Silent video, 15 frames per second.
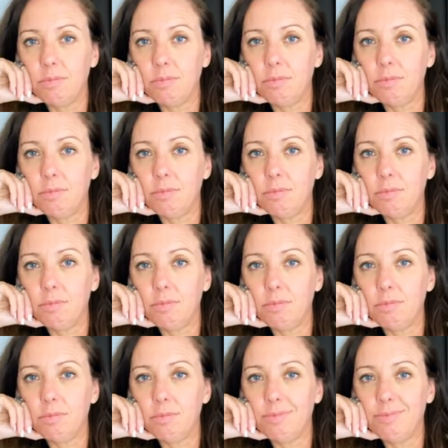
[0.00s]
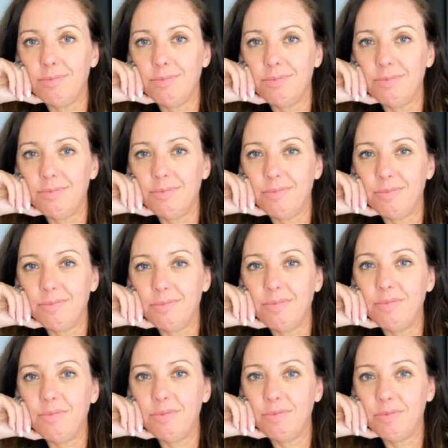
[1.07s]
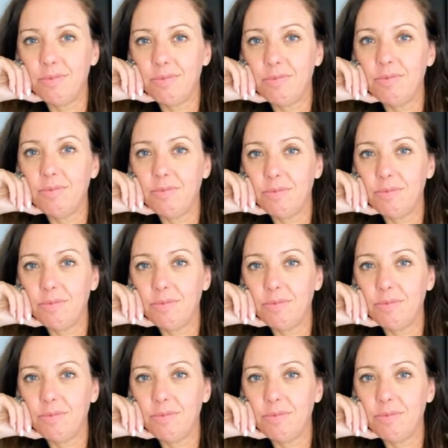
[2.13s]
(silent)